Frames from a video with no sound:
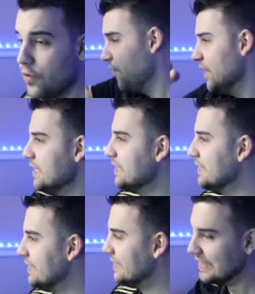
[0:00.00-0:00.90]

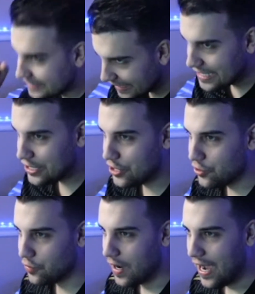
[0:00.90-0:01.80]
Finally! Thank
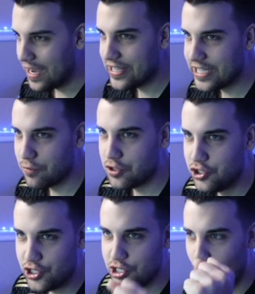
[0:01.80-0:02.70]
you! I think it
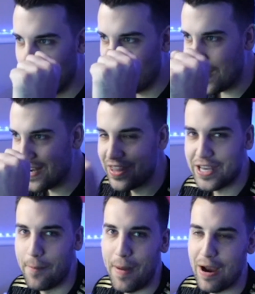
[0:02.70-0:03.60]
was Gio
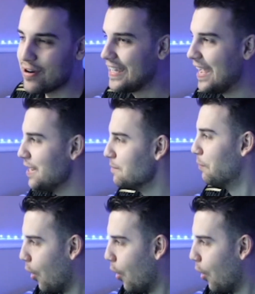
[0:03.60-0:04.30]
Reyna, the American